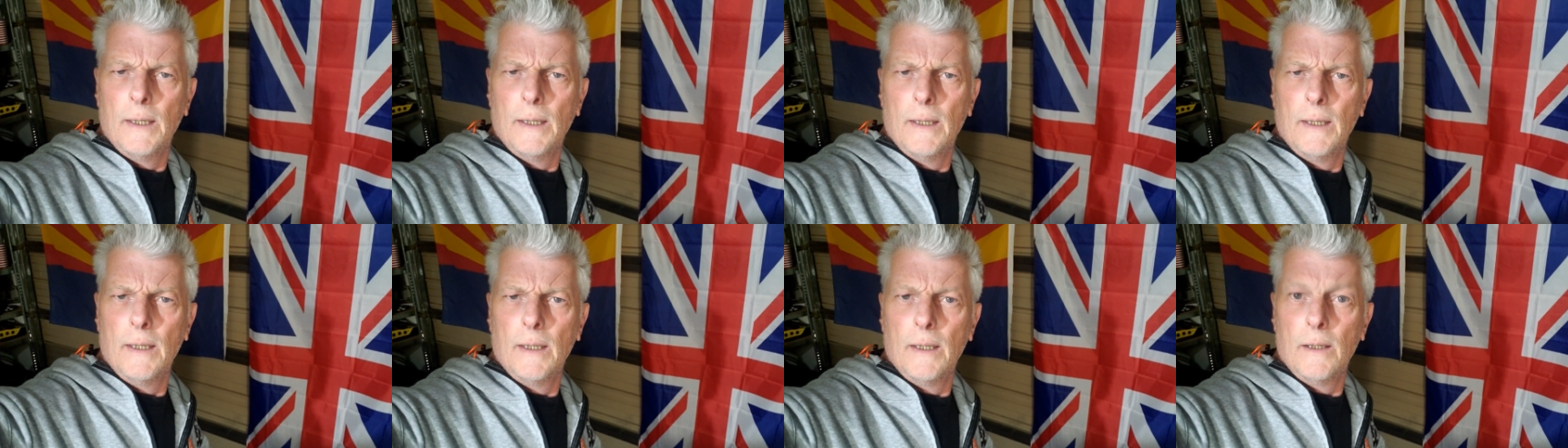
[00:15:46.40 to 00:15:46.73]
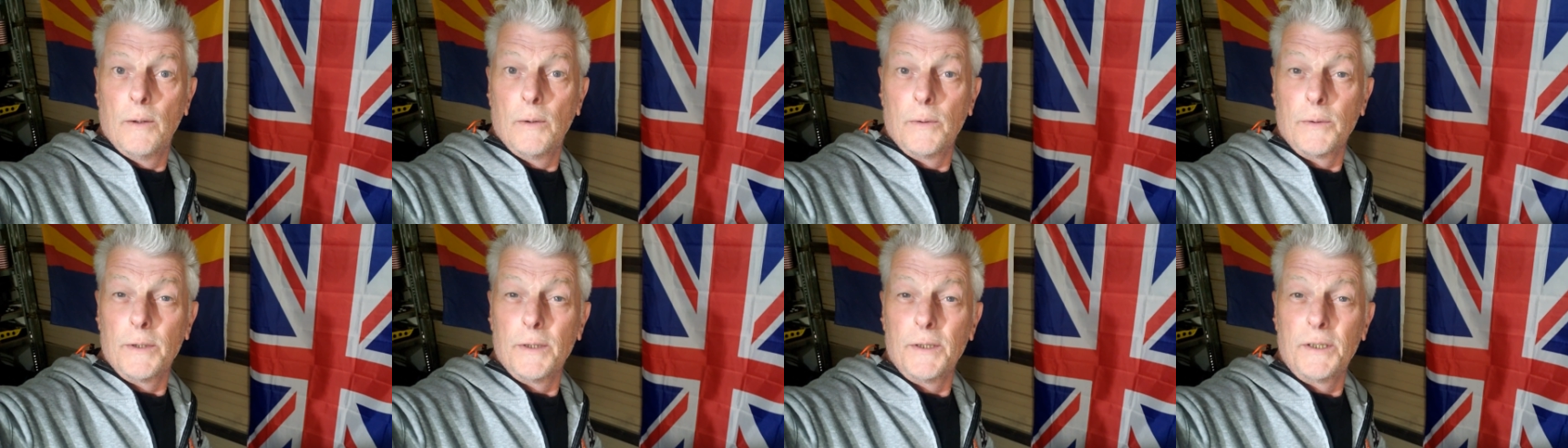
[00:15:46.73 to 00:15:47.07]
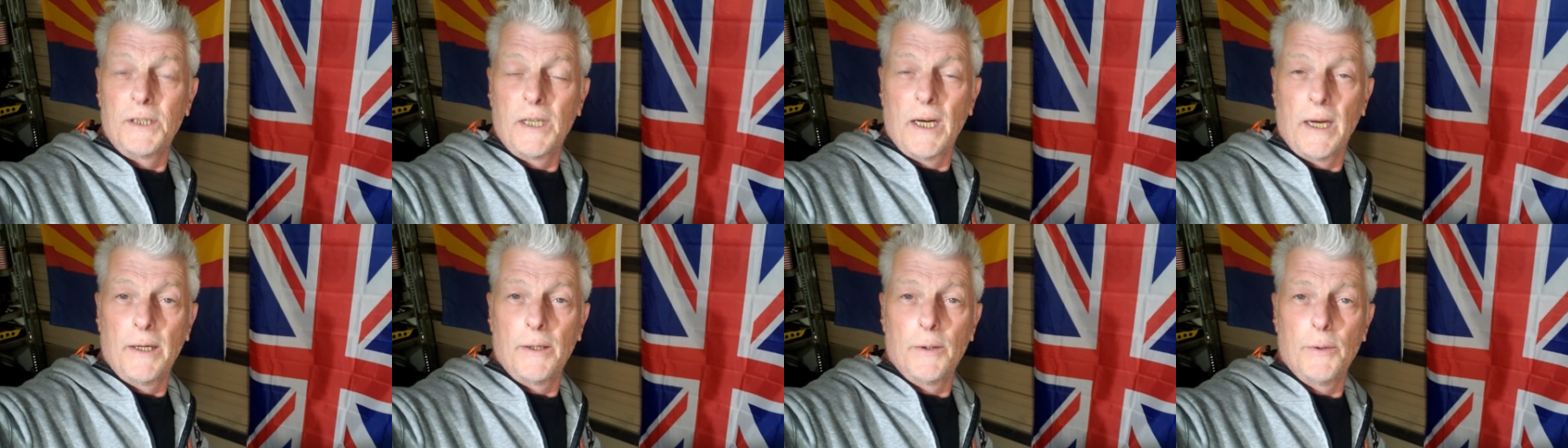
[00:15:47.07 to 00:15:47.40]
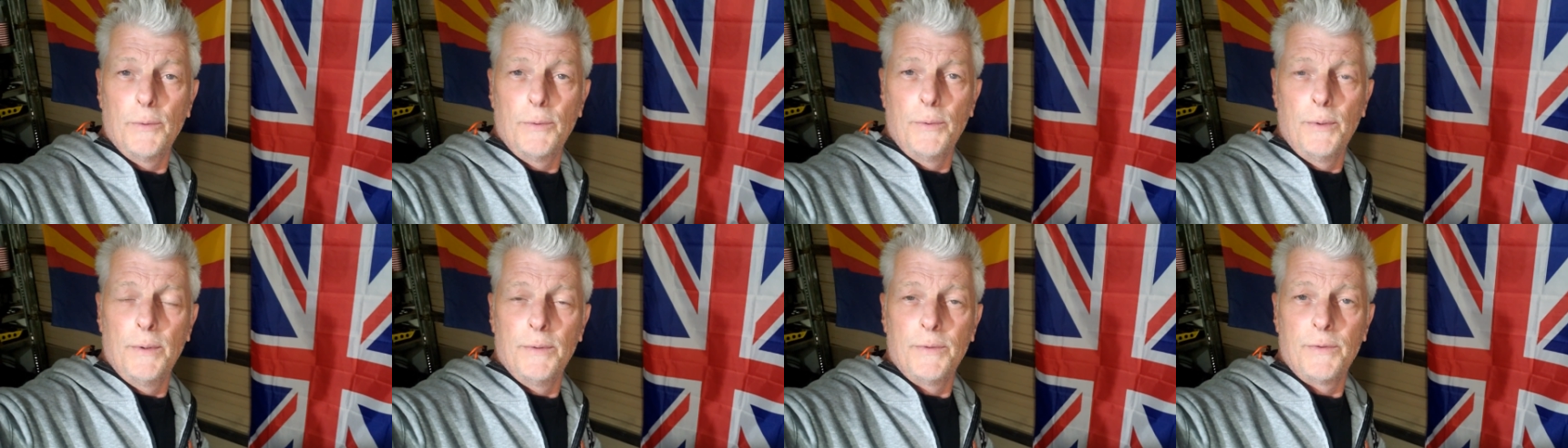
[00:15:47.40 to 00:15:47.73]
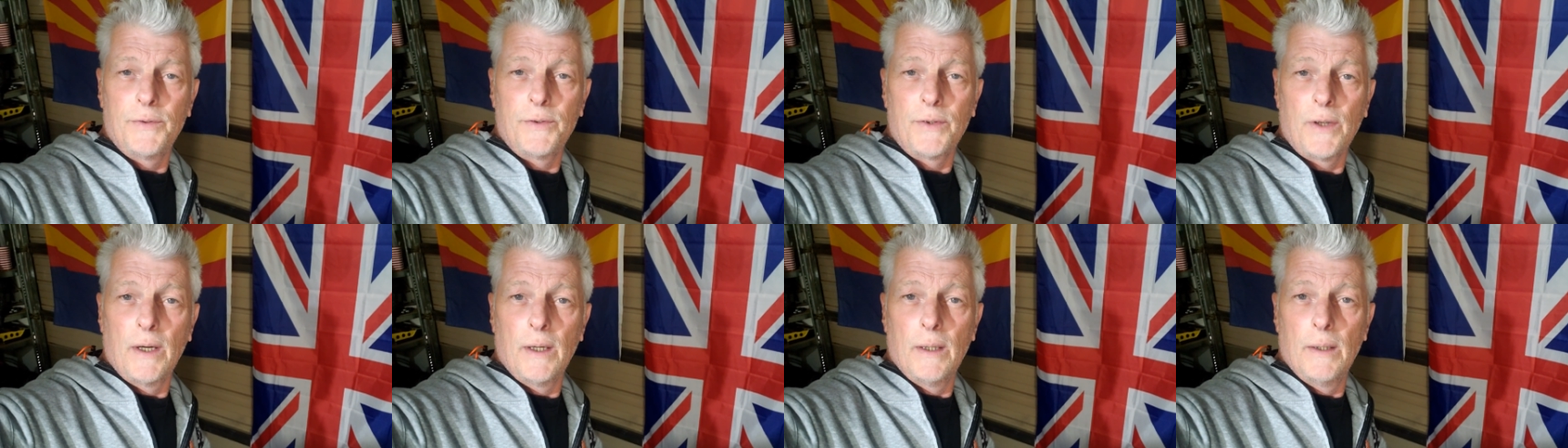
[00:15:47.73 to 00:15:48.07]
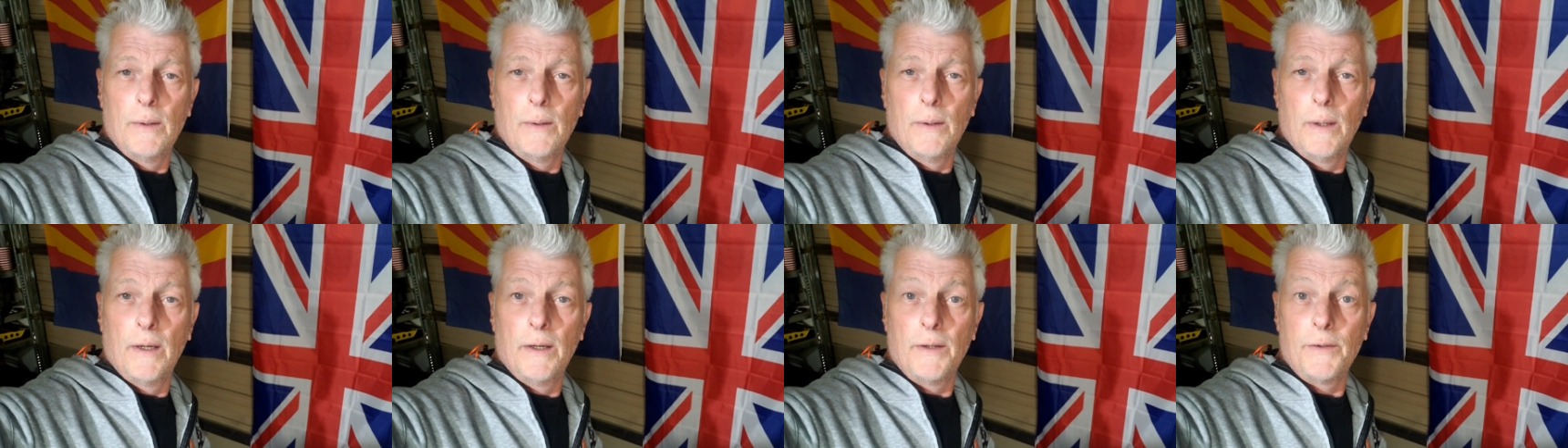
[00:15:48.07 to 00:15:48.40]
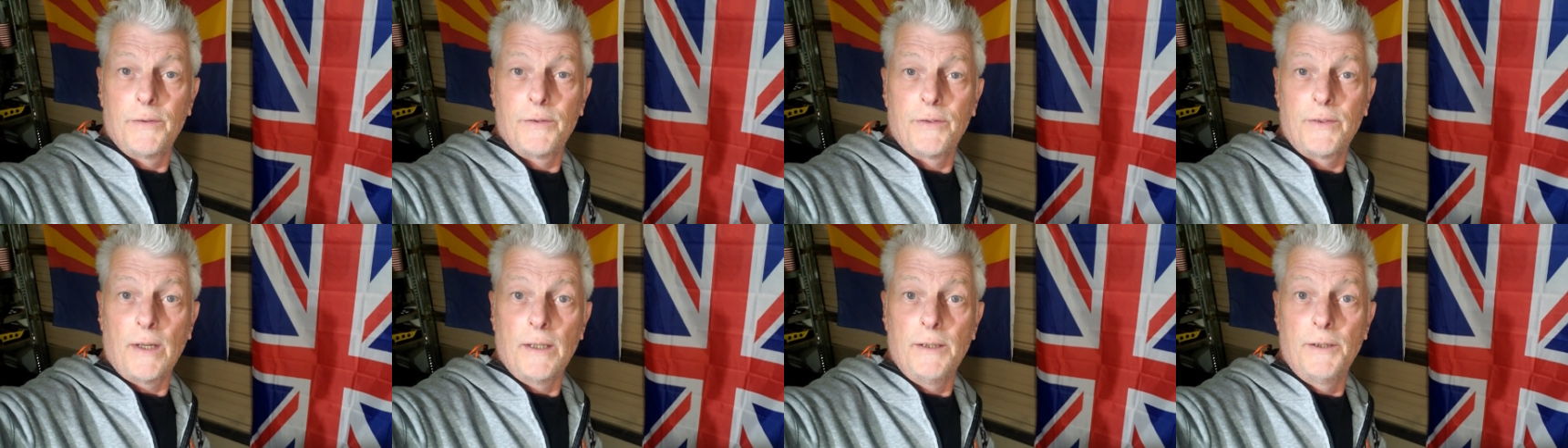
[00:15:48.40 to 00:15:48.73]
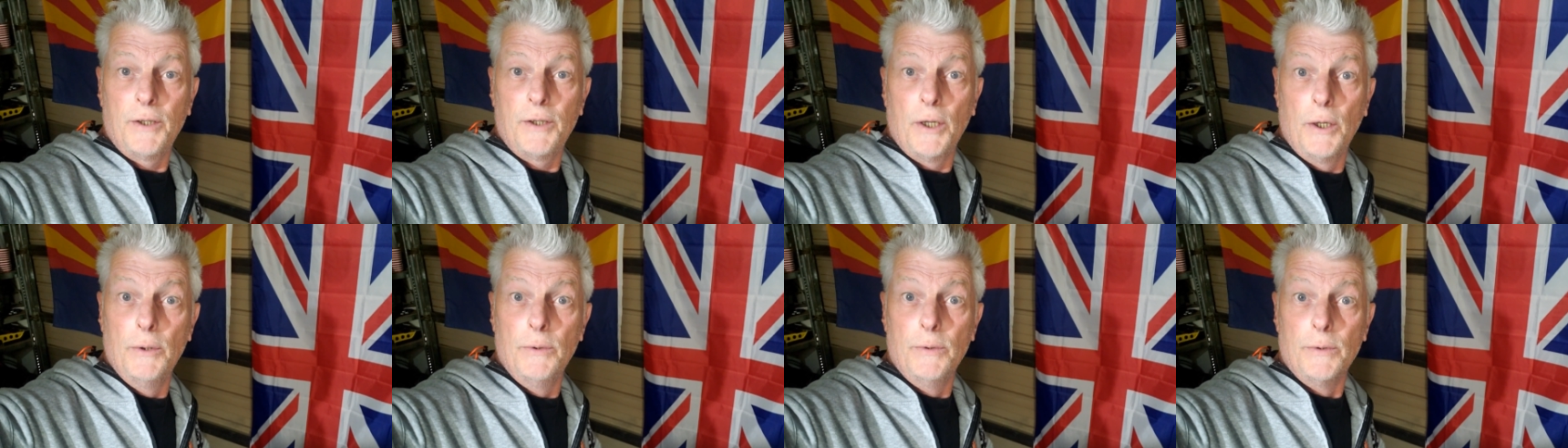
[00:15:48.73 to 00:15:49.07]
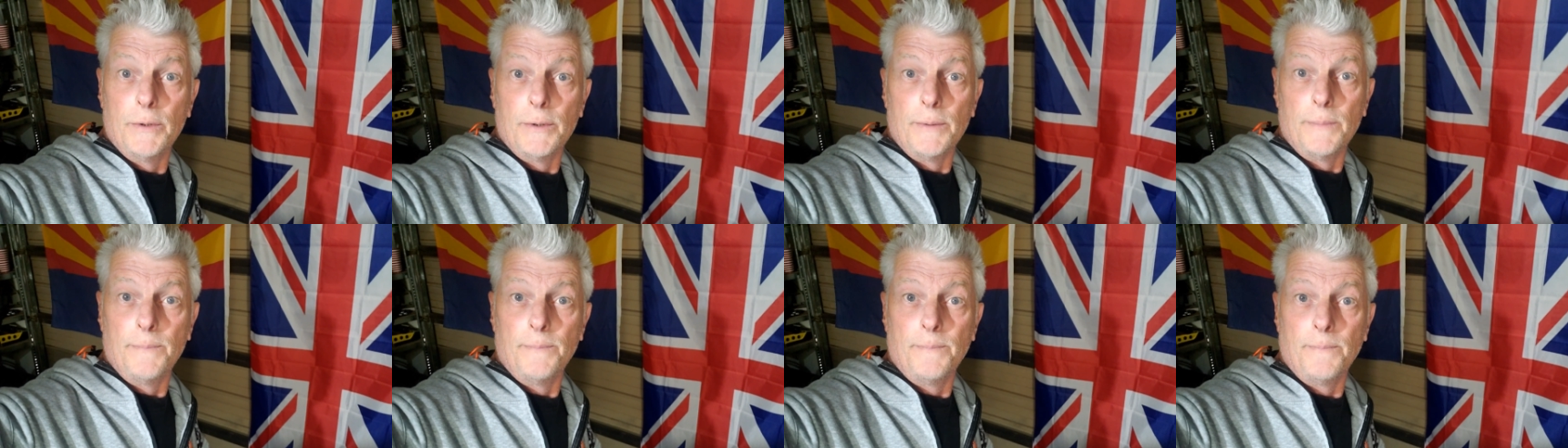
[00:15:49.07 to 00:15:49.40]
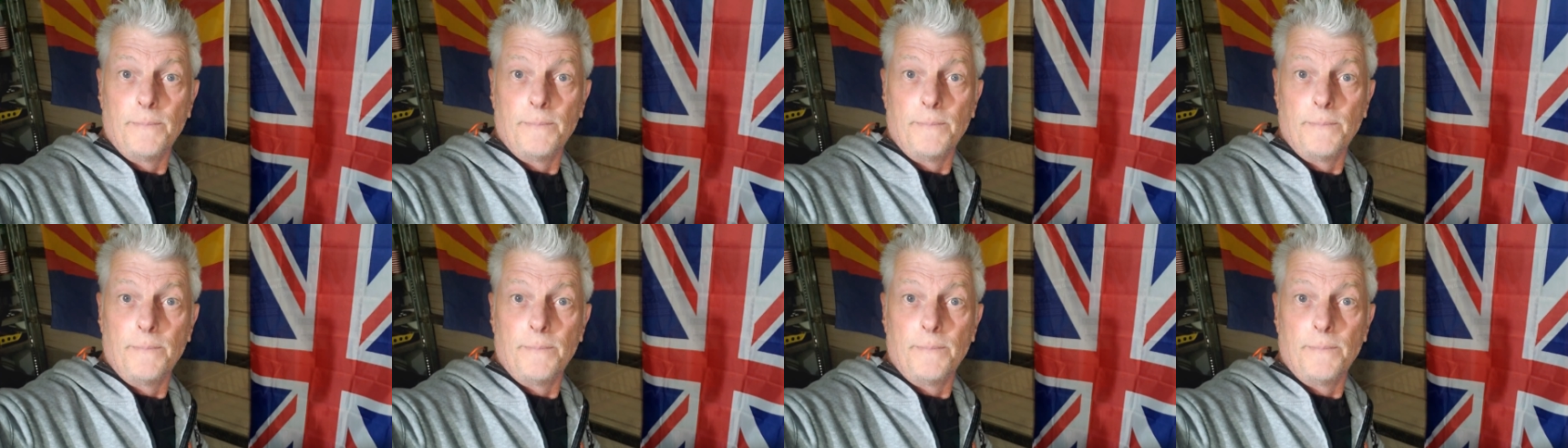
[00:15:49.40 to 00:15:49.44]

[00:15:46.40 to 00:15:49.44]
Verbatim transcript: uh, on the channel, so uh, stay tuned.